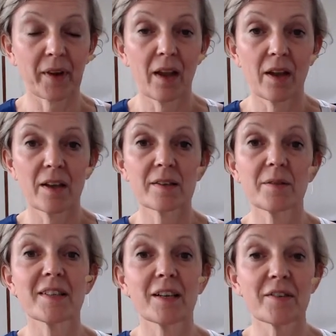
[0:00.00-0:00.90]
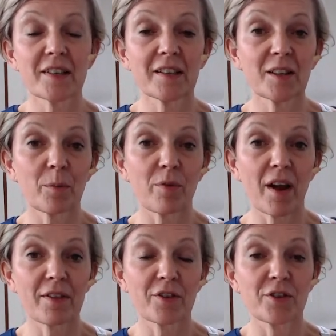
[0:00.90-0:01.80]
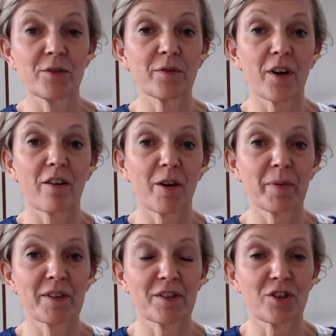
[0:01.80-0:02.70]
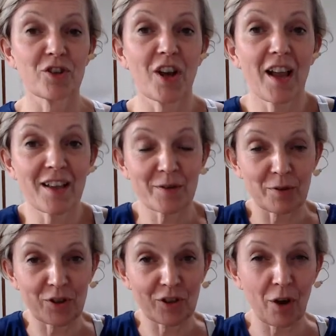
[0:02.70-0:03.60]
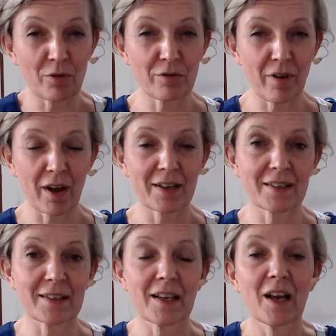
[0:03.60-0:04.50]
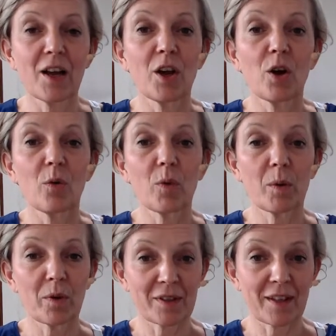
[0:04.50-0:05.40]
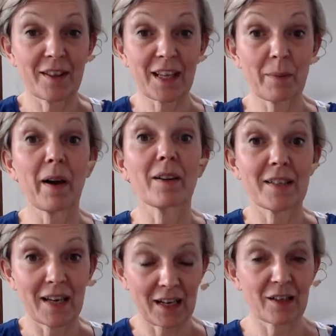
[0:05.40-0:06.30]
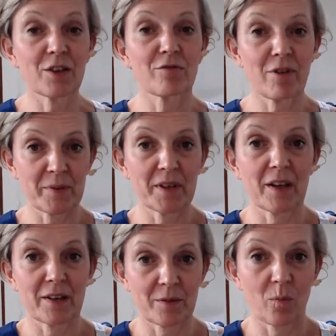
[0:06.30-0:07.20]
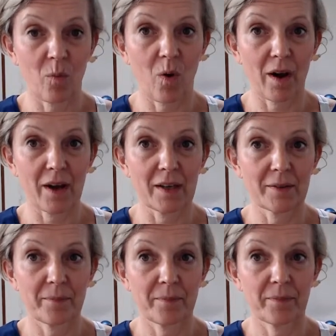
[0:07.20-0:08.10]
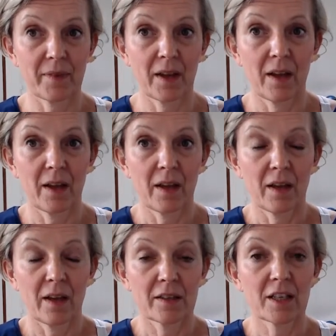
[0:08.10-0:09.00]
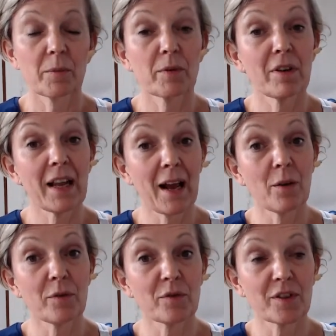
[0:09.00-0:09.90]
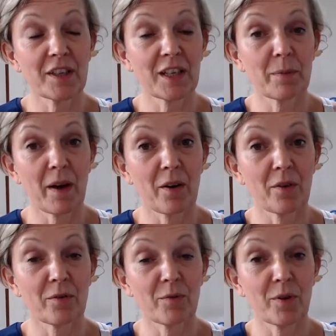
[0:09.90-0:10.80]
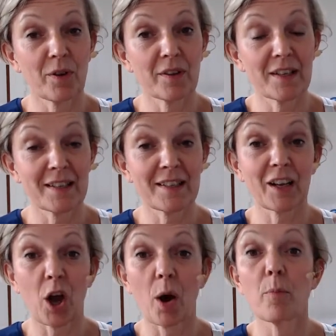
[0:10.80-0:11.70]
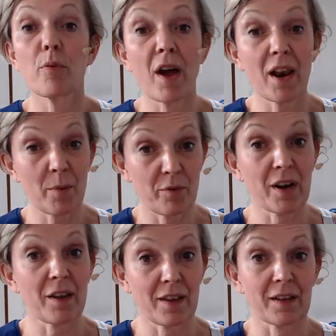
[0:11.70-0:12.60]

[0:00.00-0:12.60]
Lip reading: So instead of sending the breath too far up into the chest with shoulder rises, we want to think about taking those ribs nice and wide. So it can be really helpful to think about this is like umbrella breathing.